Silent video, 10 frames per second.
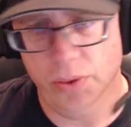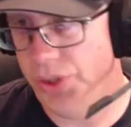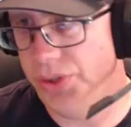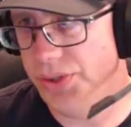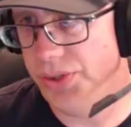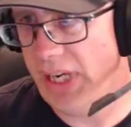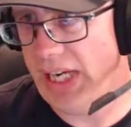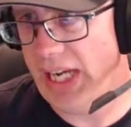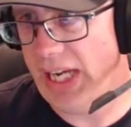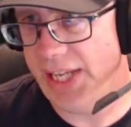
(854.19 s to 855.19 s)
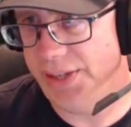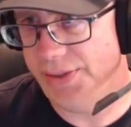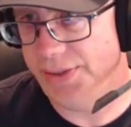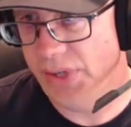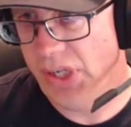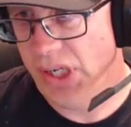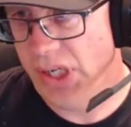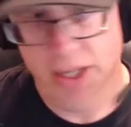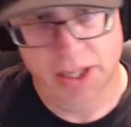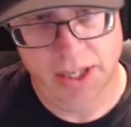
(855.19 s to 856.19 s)
It shows the winning hands.
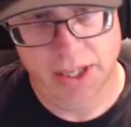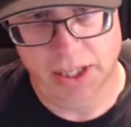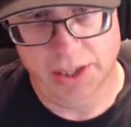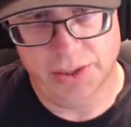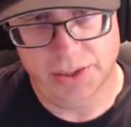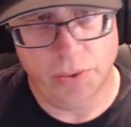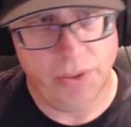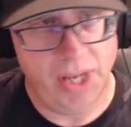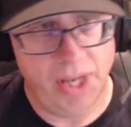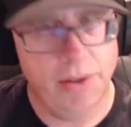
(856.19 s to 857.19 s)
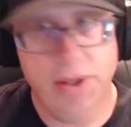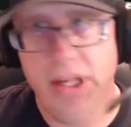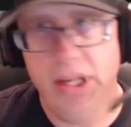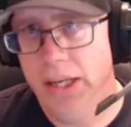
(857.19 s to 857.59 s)
You can scroll down.